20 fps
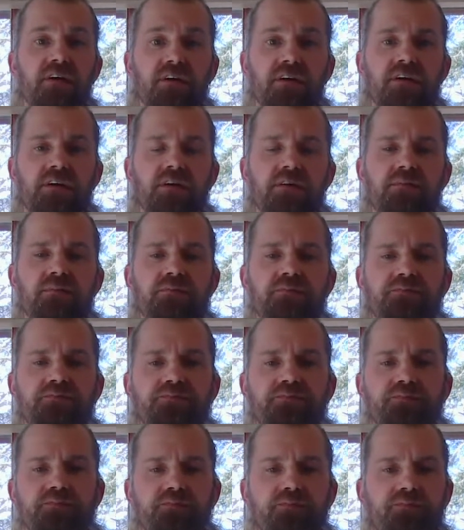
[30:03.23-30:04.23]
again
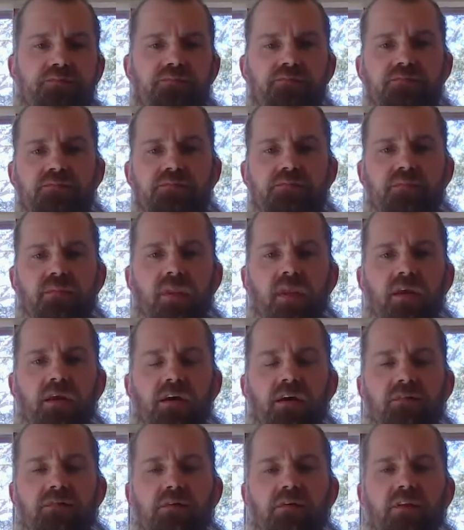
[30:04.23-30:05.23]

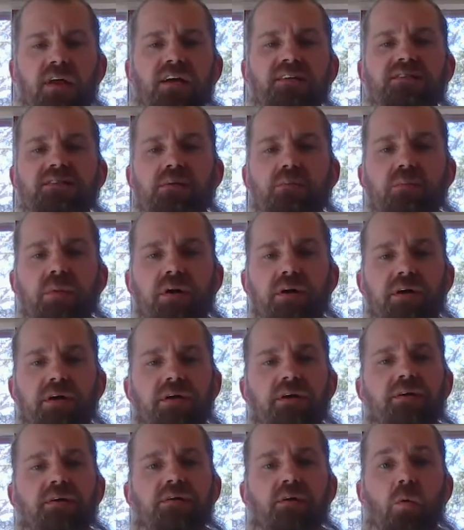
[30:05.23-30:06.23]
if you let
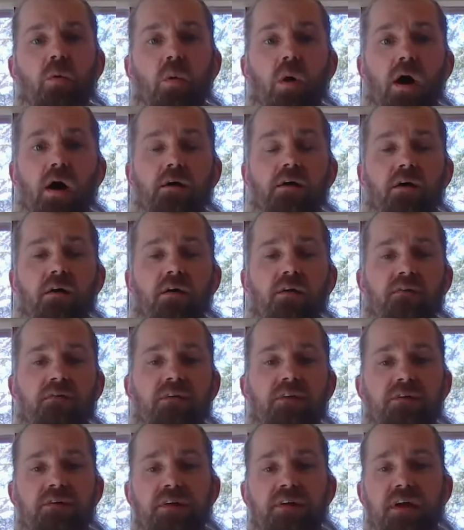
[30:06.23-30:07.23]
somebody walk all over
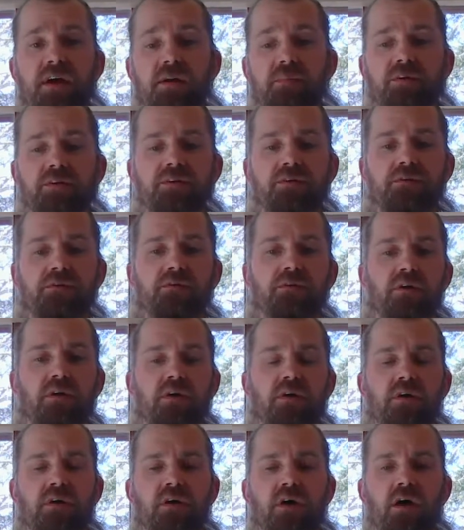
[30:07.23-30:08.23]
you and damage you,
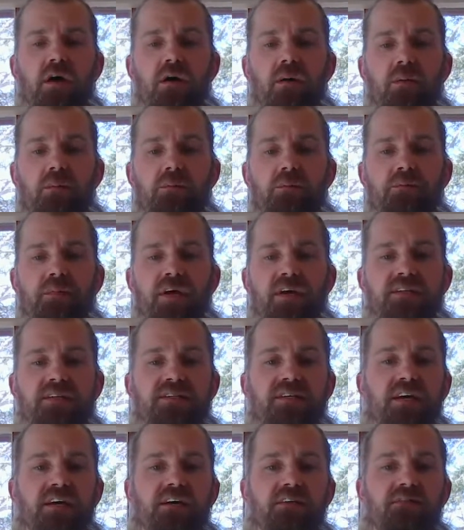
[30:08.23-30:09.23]
and
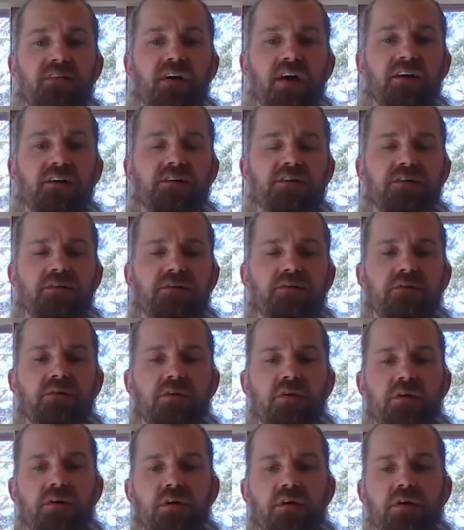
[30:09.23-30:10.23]
take advantage of you.
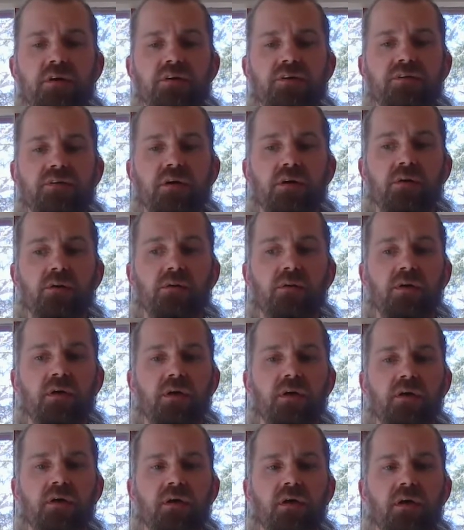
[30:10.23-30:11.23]
So
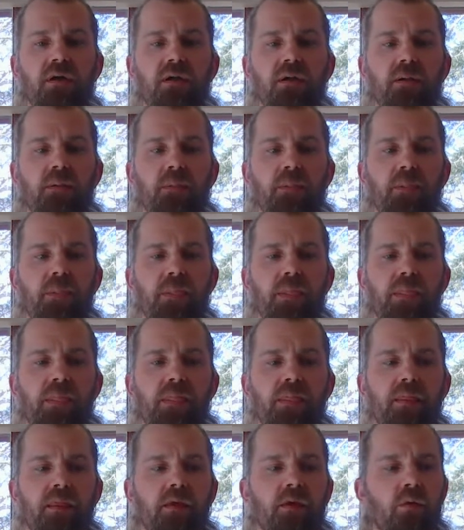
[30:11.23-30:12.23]

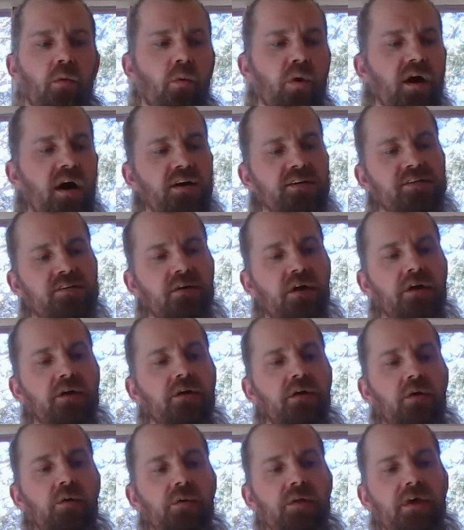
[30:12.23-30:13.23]
we all
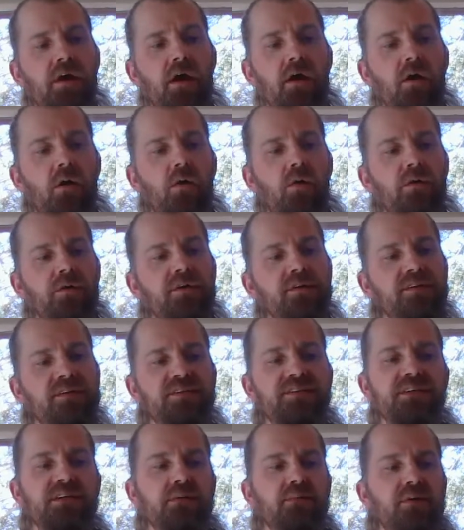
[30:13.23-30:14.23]
struggle with our own
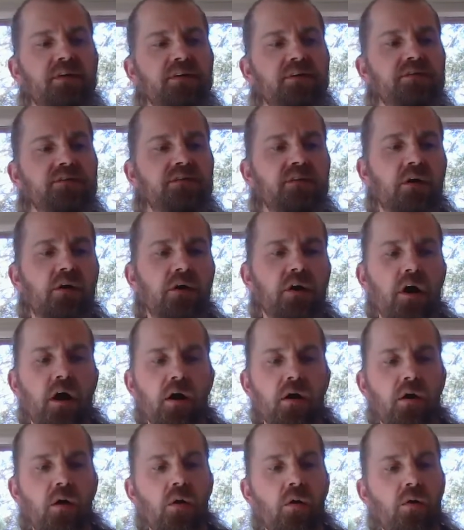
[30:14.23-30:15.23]
demons or
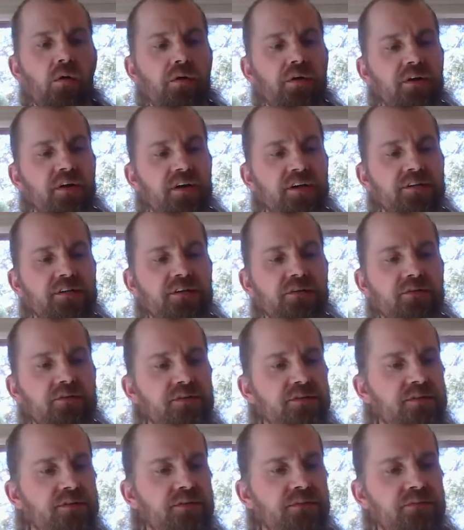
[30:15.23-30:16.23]
our own
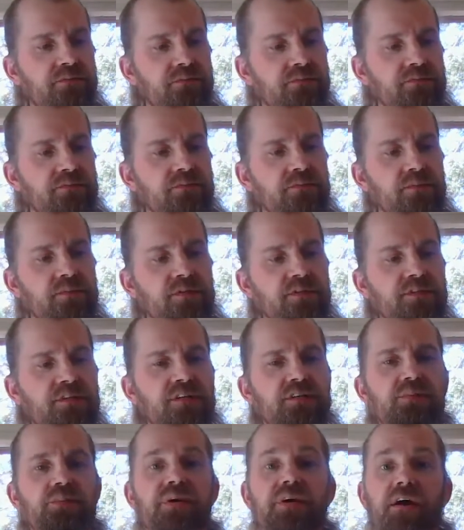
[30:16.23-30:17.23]
issues.
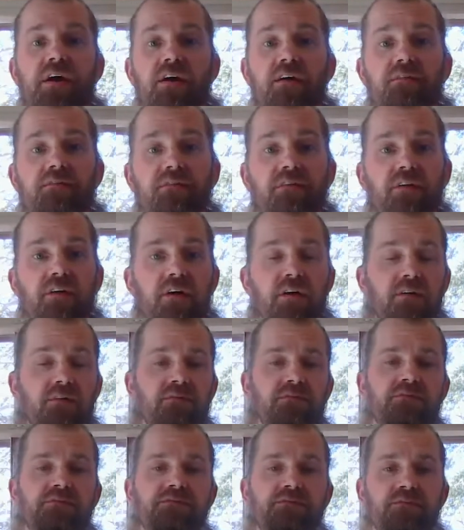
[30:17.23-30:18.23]
Just be careful
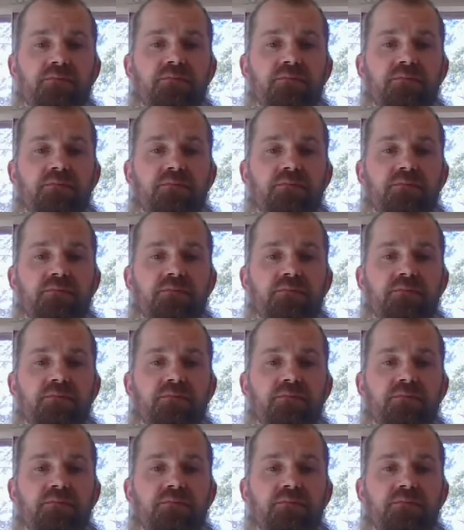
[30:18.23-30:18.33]
of